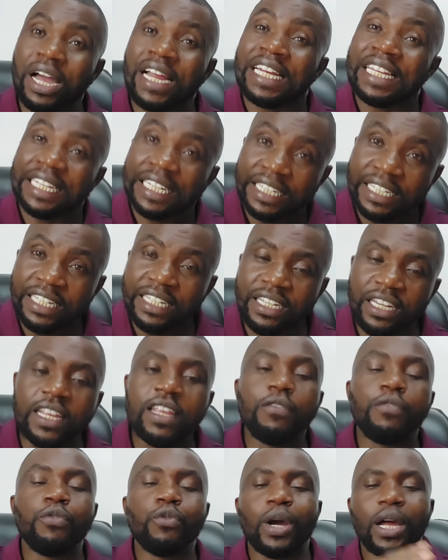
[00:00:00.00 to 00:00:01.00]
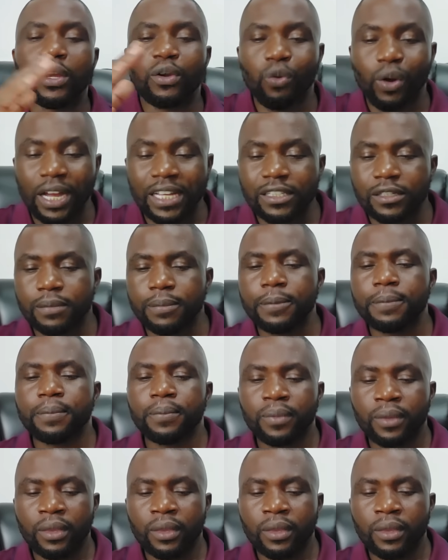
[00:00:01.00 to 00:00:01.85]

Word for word: And indeed, if you are to ask me,